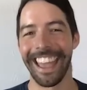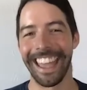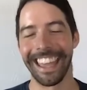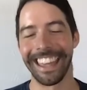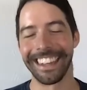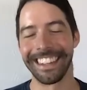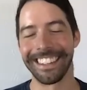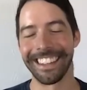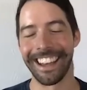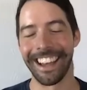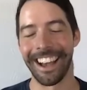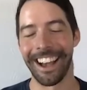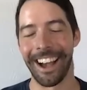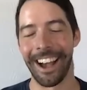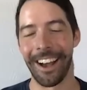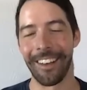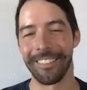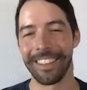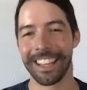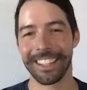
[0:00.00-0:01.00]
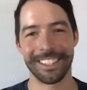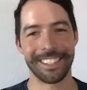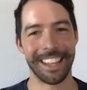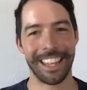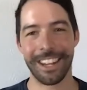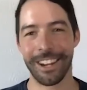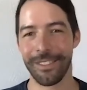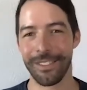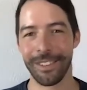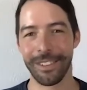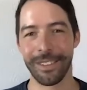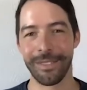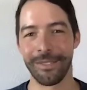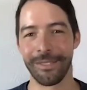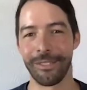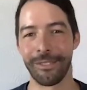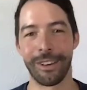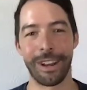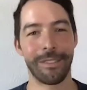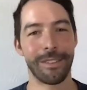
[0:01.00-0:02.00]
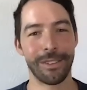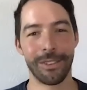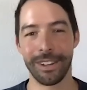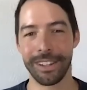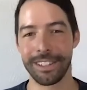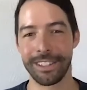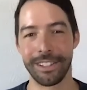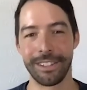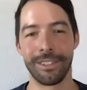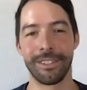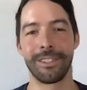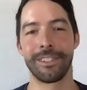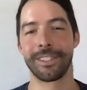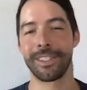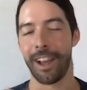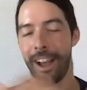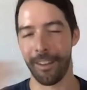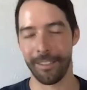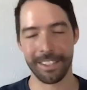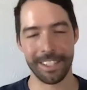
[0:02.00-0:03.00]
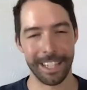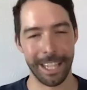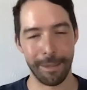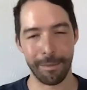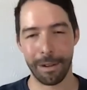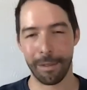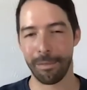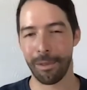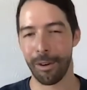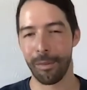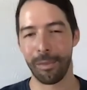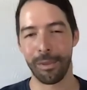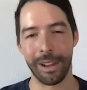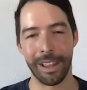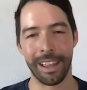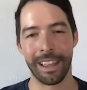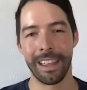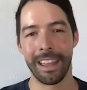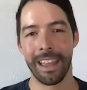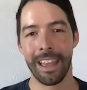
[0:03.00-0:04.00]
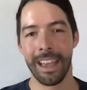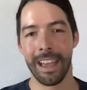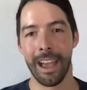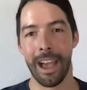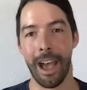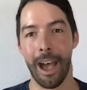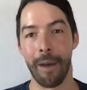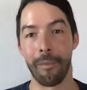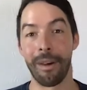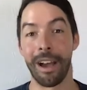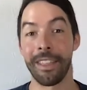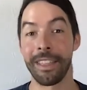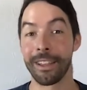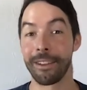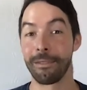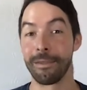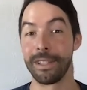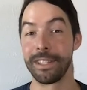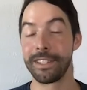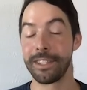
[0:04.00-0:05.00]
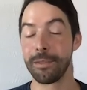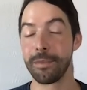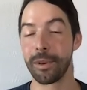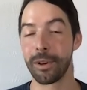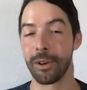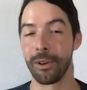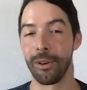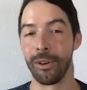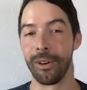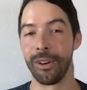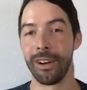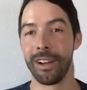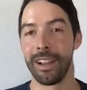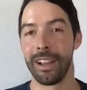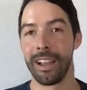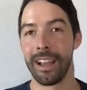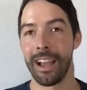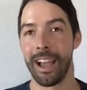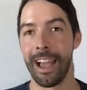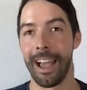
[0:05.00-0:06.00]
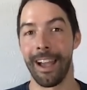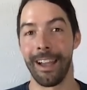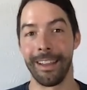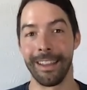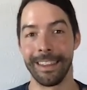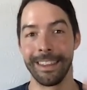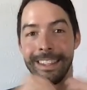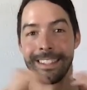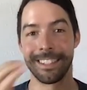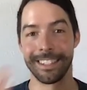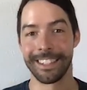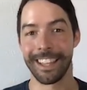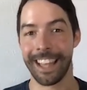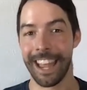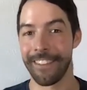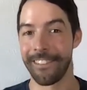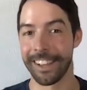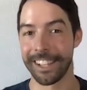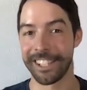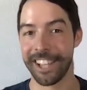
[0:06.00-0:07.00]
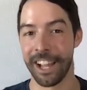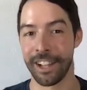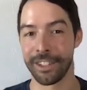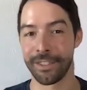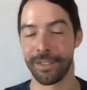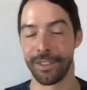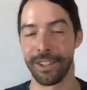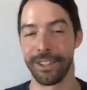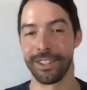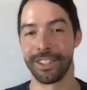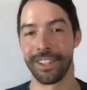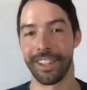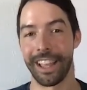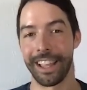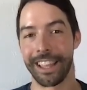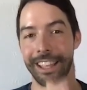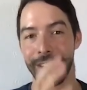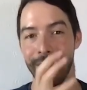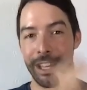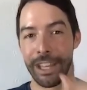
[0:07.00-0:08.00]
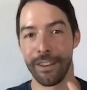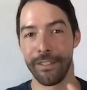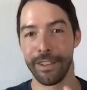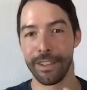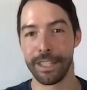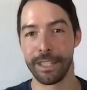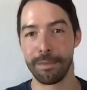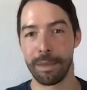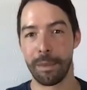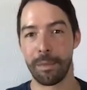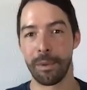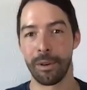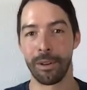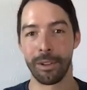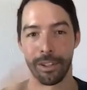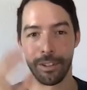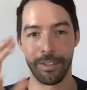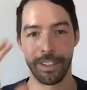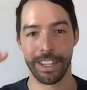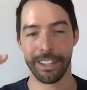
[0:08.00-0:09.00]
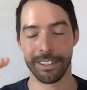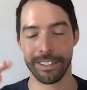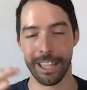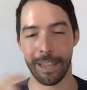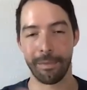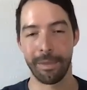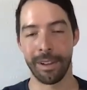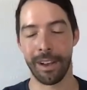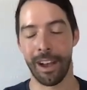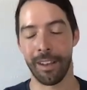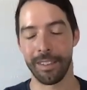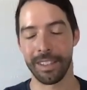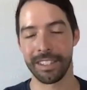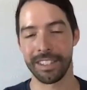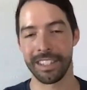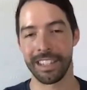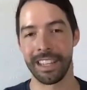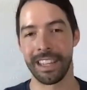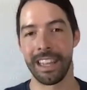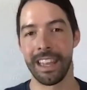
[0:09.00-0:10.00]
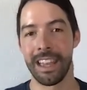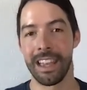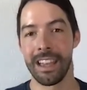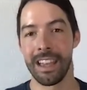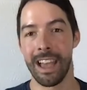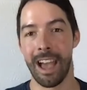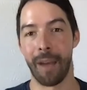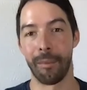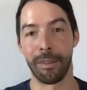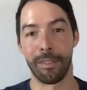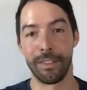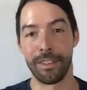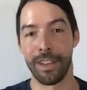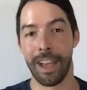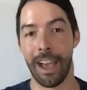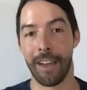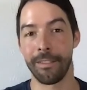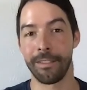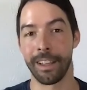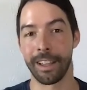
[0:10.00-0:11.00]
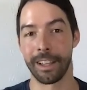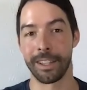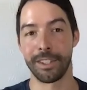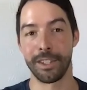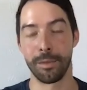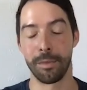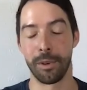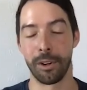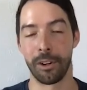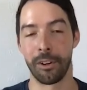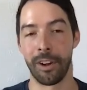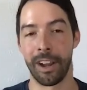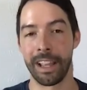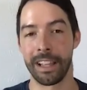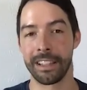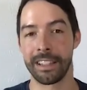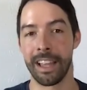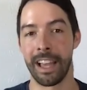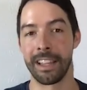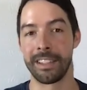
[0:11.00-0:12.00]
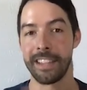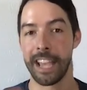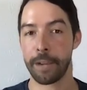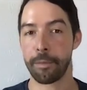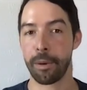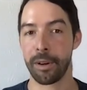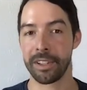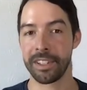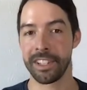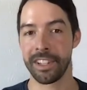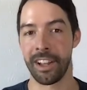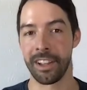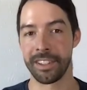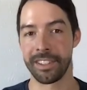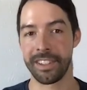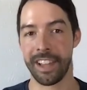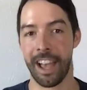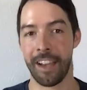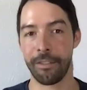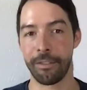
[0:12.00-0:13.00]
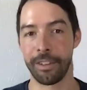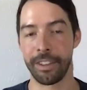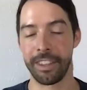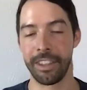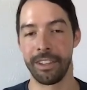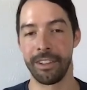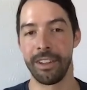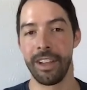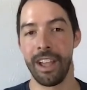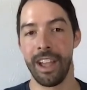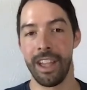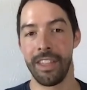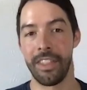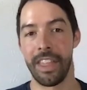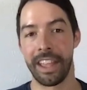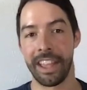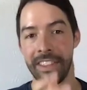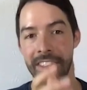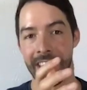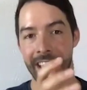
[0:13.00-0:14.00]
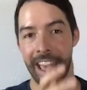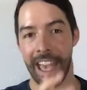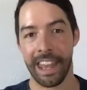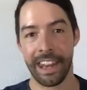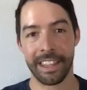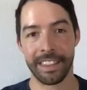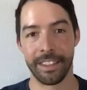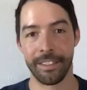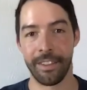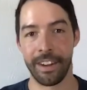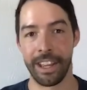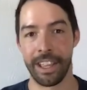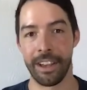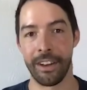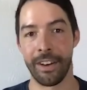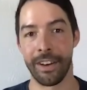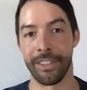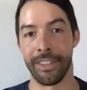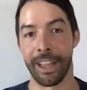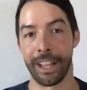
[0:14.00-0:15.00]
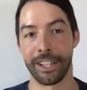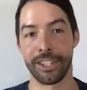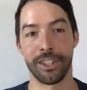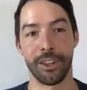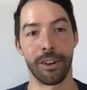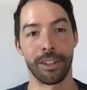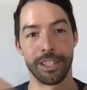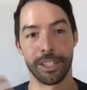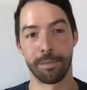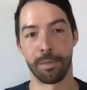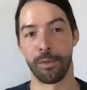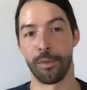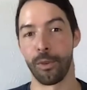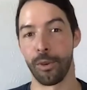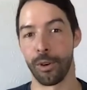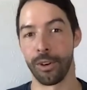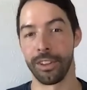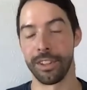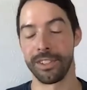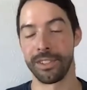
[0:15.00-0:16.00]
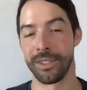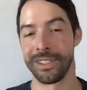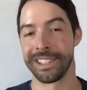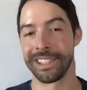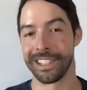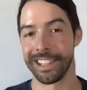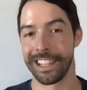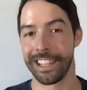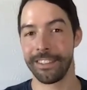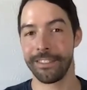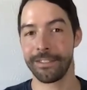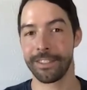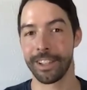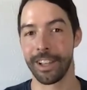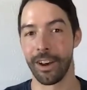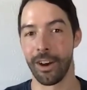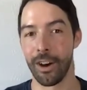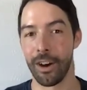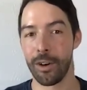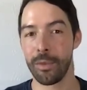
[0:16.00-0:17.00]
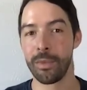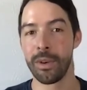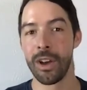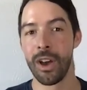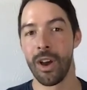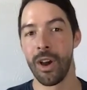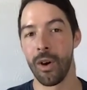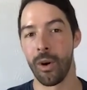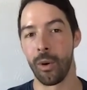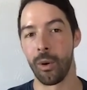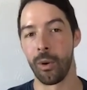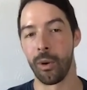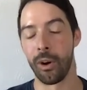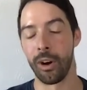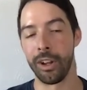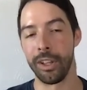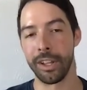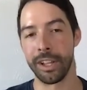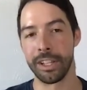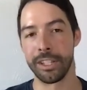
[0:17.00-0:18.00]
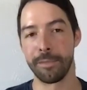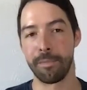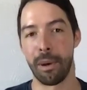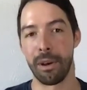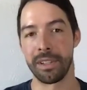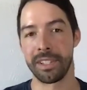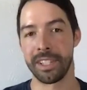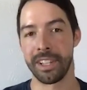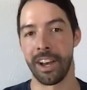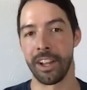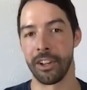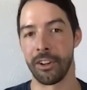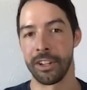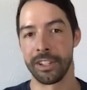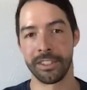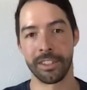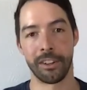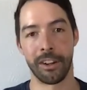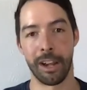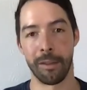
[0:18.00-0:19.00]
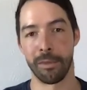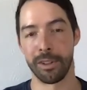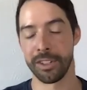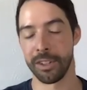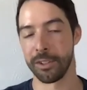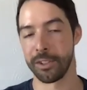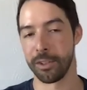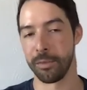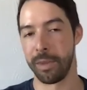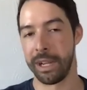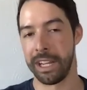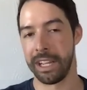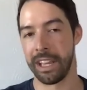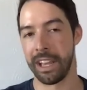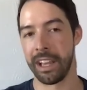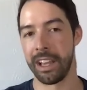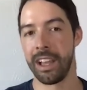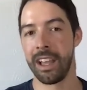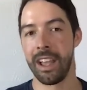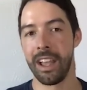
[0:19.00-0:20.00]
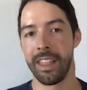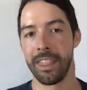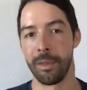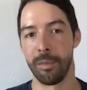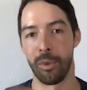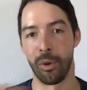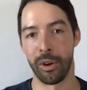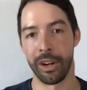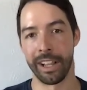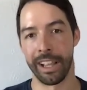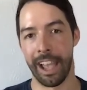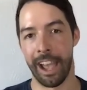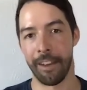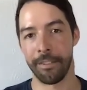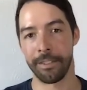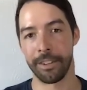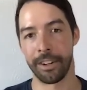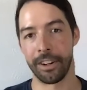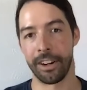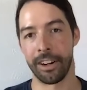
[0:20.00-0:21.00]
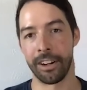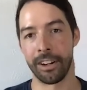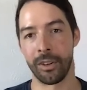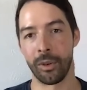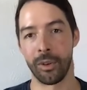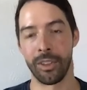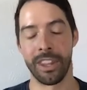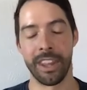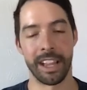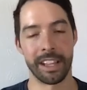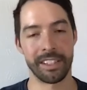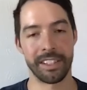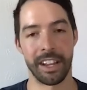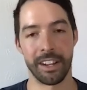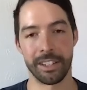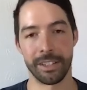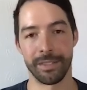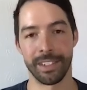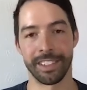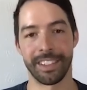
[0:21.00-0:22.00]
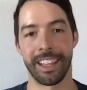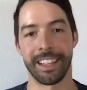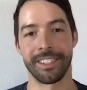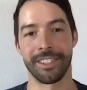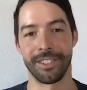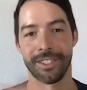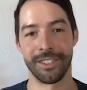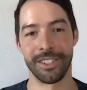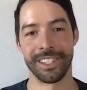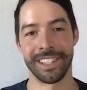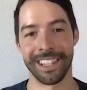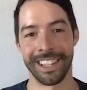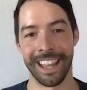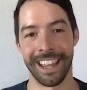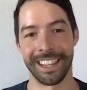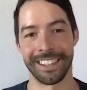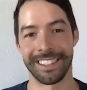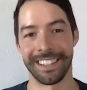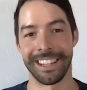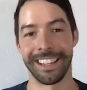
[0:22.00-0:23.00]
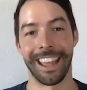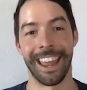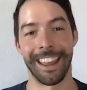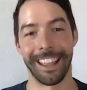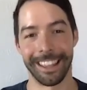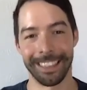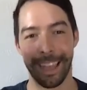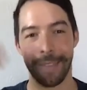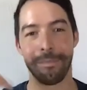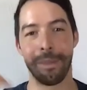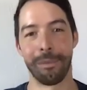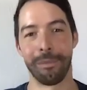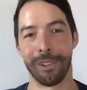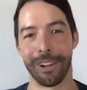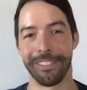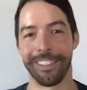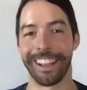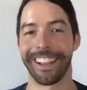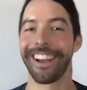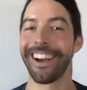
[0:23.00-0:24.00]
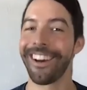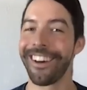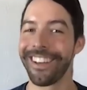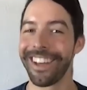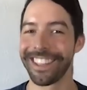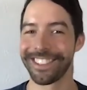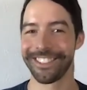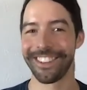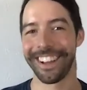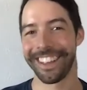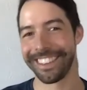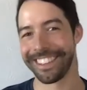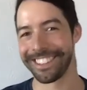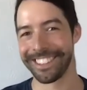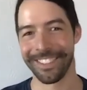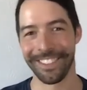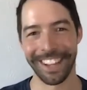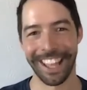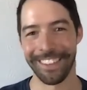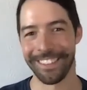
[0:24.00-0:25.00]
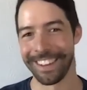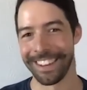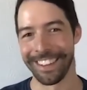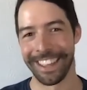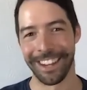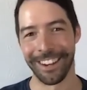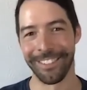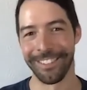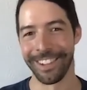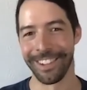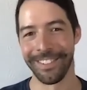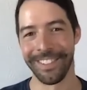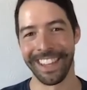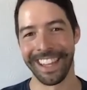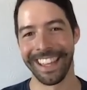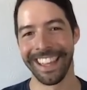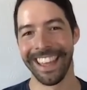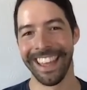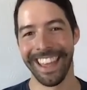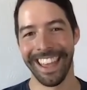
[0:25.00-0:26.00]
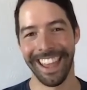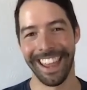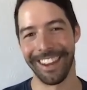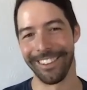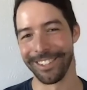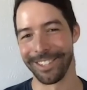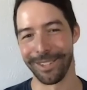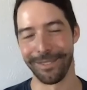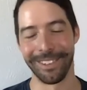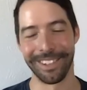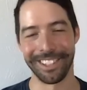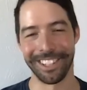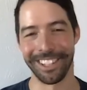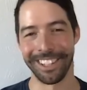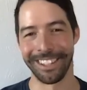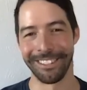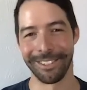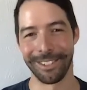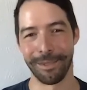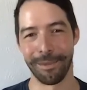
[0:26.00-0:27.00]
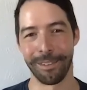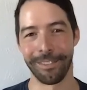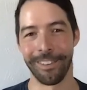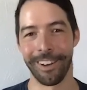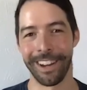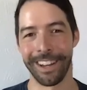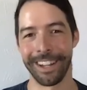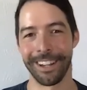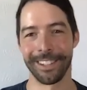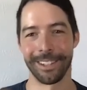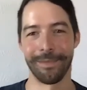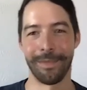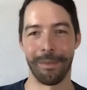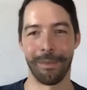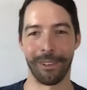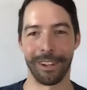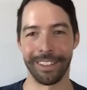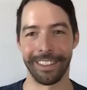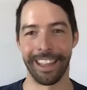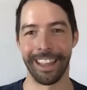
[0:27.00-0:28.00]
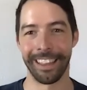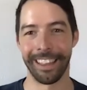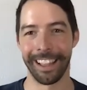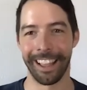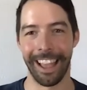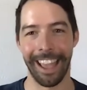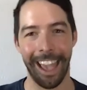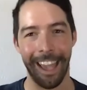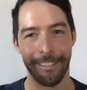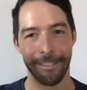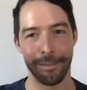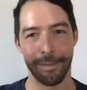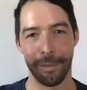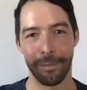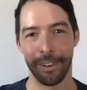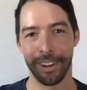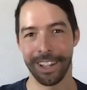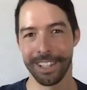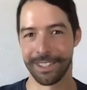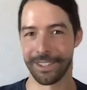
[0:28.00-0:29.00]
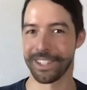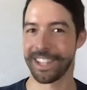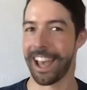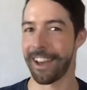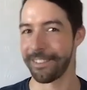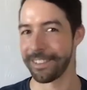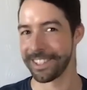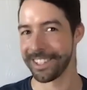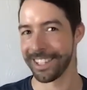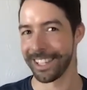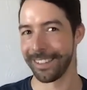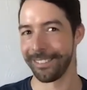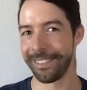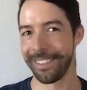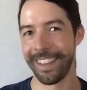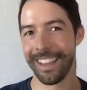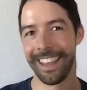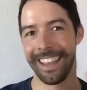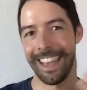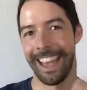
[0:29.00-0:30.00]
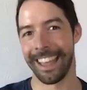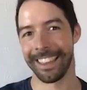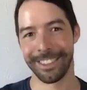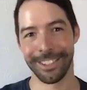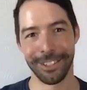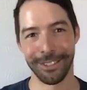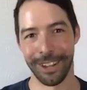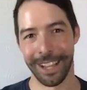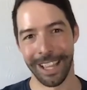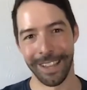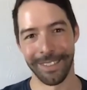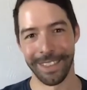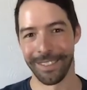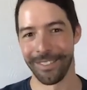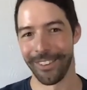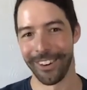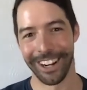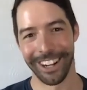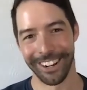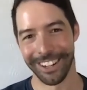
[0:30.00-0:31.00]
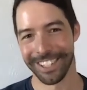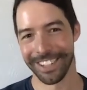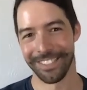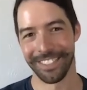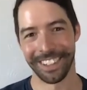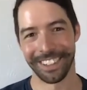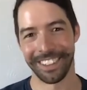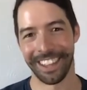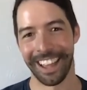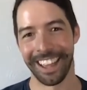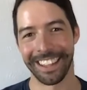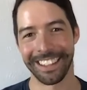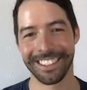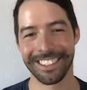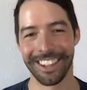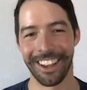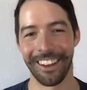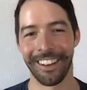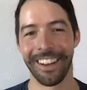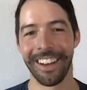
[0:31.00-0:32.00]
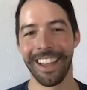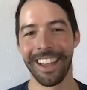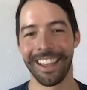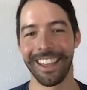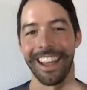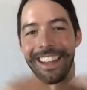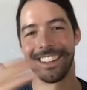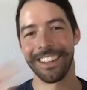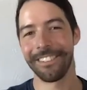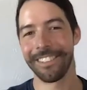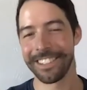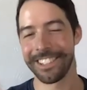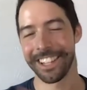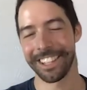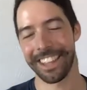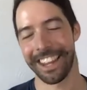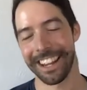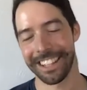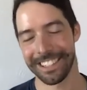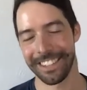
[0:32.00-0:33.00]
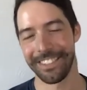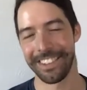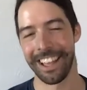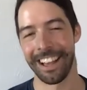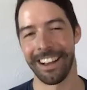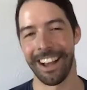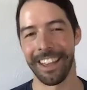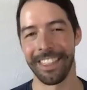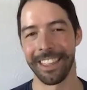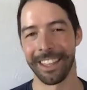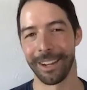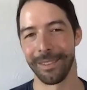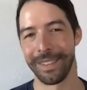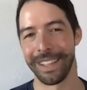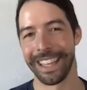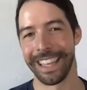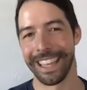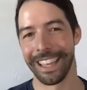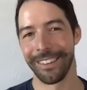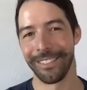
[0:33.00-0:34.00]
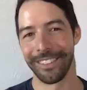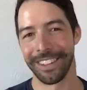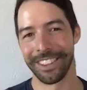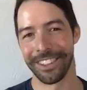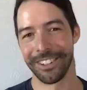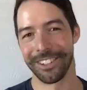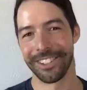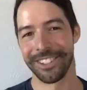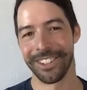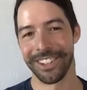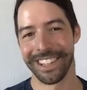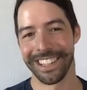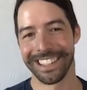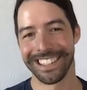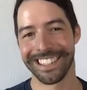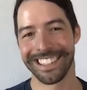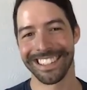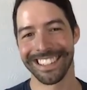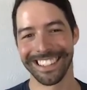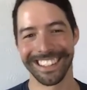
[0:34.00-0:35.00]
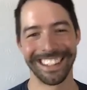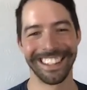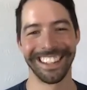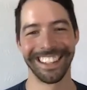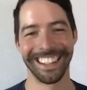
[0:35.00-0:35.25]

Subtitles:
And just interview them, whatever you want to do. Just obviously keep it appropriate. But I think it would be super cool. And this is a kind of like challenge for you. So like you interview these people, you videotape it, obviously. If you have like a super great tech person on staff with you, they can like edit the video and like show it just before the students leave to go home. Or you can post it on your Instagram or social media the morning after or the next day or something like that, so students can kind of see and kind of get that memory of like, oh, that's right, this someone came in and interviewed me and it was super silly and it was super fun. And here's a memory that like I half remember because I was half asleep at 2 a.m. in the morning or something like that. So yeah, definitely check that activity out. I think it'll be a hit with your students.